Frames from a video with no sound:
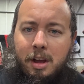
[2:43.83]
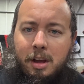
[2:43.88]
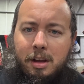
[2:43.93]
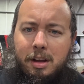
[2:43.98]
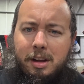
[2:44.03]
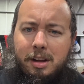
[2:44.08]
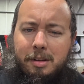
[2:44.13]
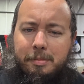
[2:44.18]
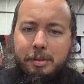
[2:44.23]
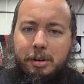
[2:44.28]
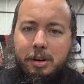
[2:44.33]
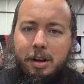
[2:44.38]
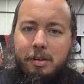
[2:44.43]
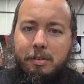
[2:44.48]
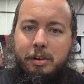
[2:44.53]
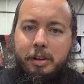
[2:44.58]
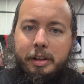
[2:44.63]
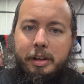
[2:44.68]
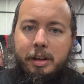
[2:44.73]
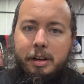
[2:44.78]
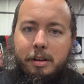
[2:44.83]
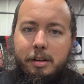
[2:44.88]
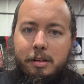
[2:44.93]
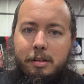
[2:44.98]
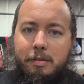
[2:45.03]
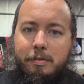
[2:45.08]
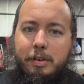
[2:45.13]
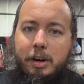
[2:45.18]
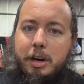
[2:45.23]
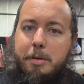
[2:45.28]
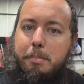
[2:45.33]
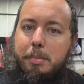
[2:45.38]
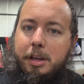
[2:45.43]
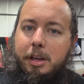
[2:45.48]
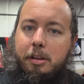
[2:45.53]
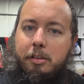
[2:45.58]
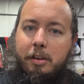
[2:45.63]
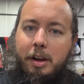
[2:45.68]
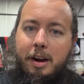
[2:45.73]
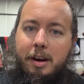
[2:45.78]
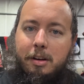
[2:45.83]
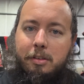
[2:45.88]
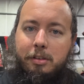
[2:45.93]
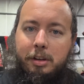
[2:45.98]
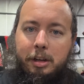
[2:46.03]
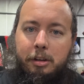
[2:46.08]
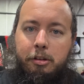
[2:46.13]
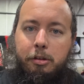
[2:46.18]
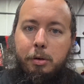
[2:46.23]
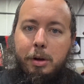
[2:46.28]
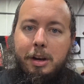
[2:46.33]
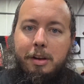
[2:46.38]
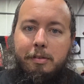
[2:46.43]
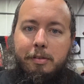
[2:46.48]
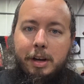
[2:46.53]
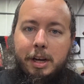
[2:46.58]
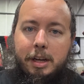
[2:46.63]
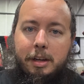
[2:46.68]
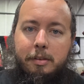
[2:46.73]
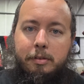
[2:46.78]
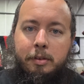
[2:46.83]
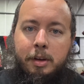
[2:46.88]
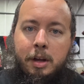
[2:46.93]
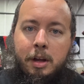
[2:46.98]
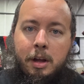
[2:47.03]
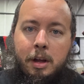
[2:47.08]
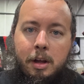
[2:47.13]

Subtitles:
They're not really a very big tire. It's like a 285.